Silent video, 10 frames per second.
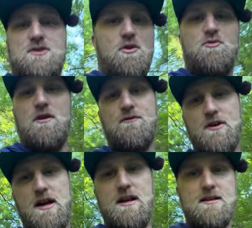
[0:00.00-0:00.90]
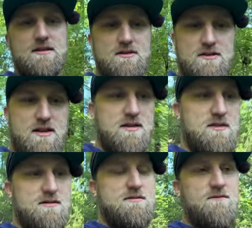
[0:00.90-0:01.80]
no roof raise. There's
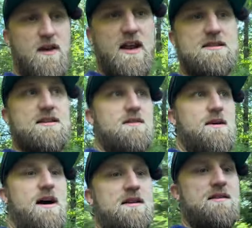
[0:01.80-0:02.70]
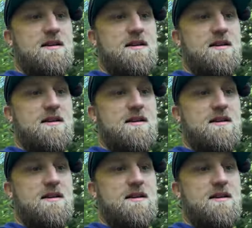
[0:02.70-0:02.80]
nothing fancy about it.